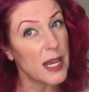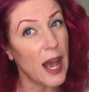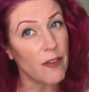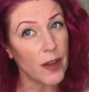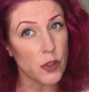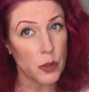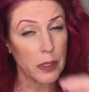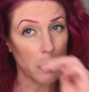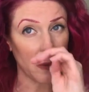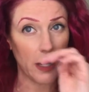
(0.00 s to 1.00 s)
I have
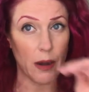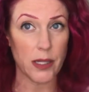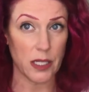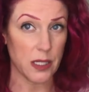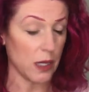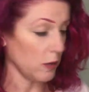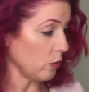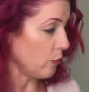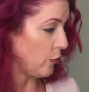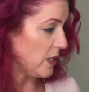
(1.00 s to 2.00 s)
naturally curly hair, I tend to get a
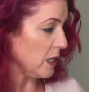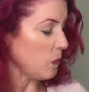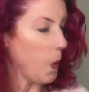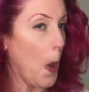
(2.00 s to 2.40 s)
little frizzy.